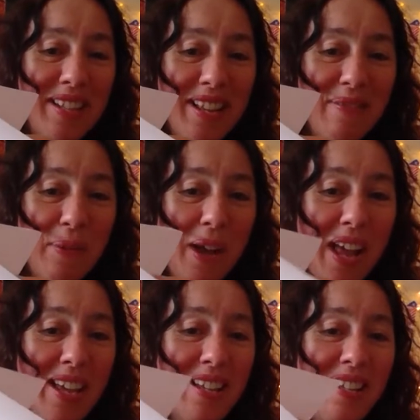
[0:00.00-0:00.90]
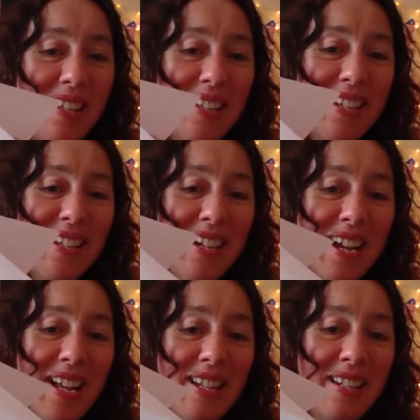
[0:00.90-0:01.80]
to the other way.
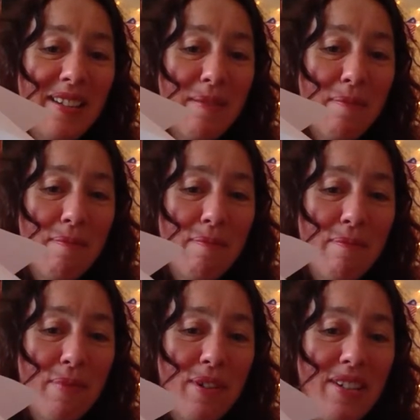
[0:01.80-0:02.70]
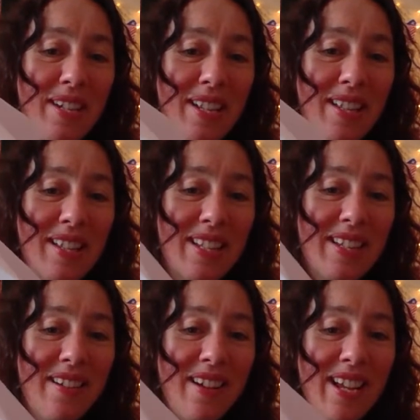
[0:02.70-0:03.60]
And push in the
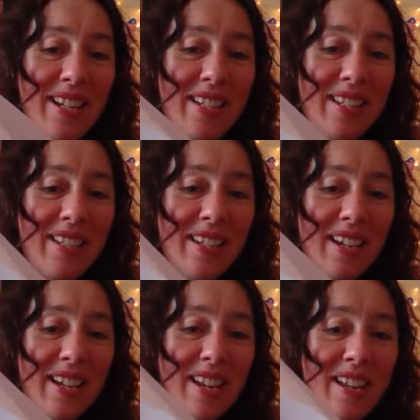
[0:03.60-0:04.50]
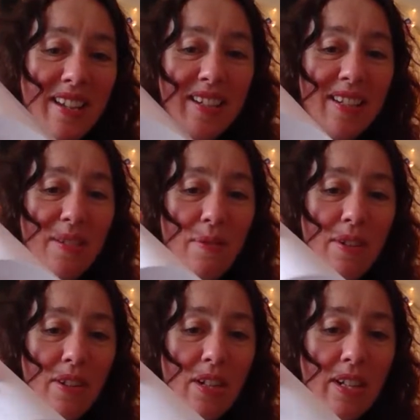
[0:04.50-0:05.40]
sides and you can
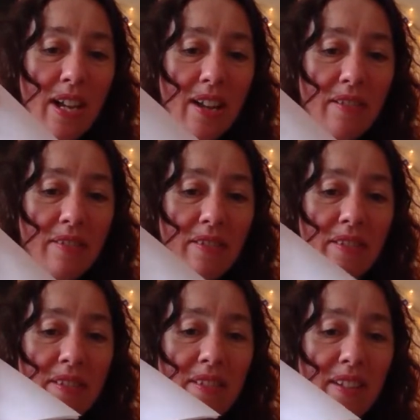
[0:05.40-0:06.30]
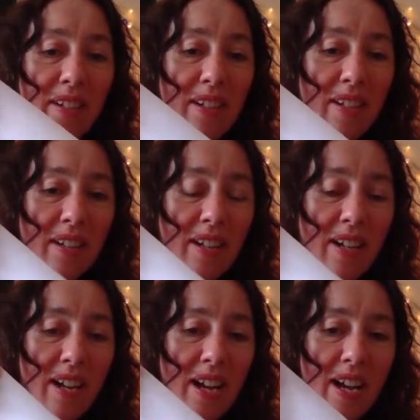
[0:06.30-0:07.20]
squash it down.
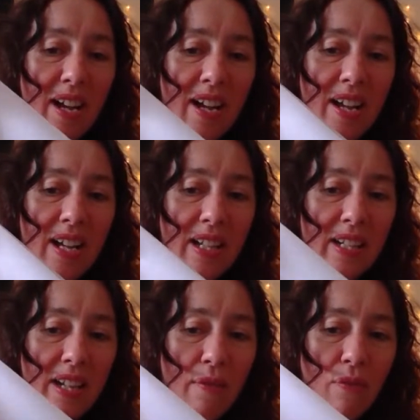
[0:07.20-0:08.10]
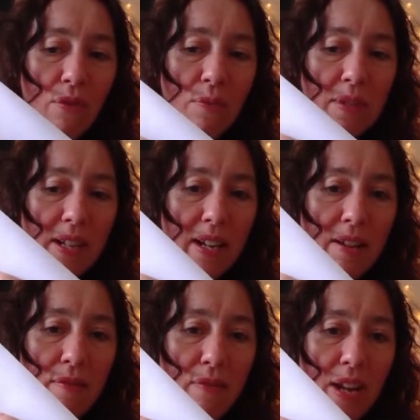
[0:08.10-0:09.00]
And it forms a
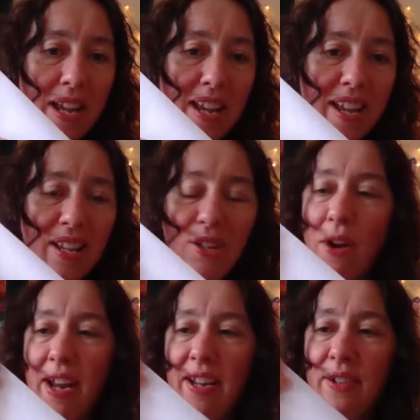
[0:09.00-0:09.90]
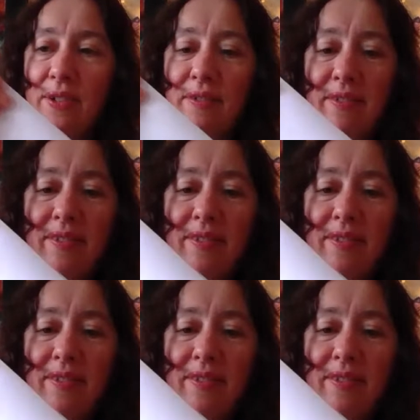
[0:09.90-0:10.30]
lovely triangle.